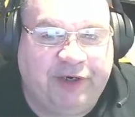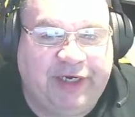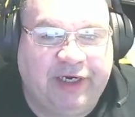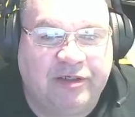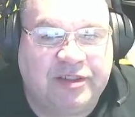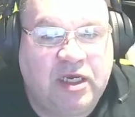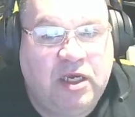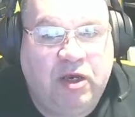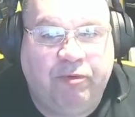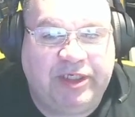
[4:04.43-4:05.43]
ears,
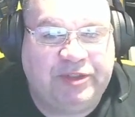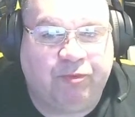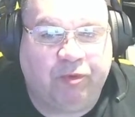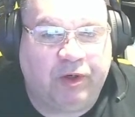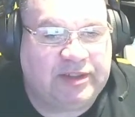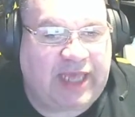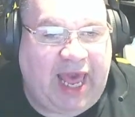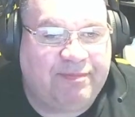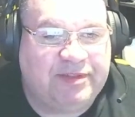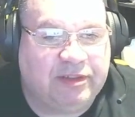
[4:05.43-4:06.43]
which works
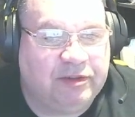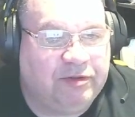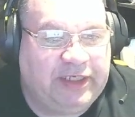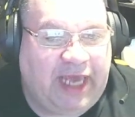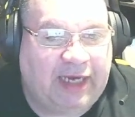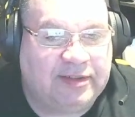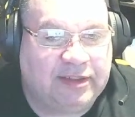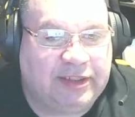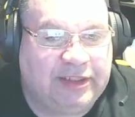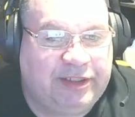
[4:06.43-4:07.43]
absolutely
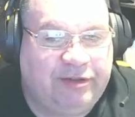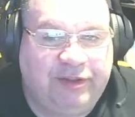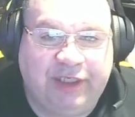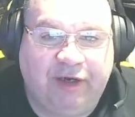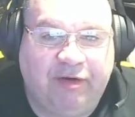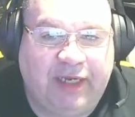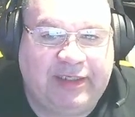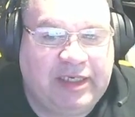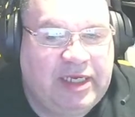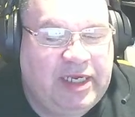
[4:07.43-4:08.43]
excellent, too. You know,
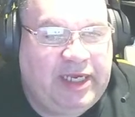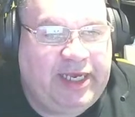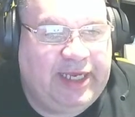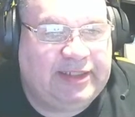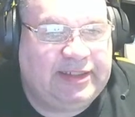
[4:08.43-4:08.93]
it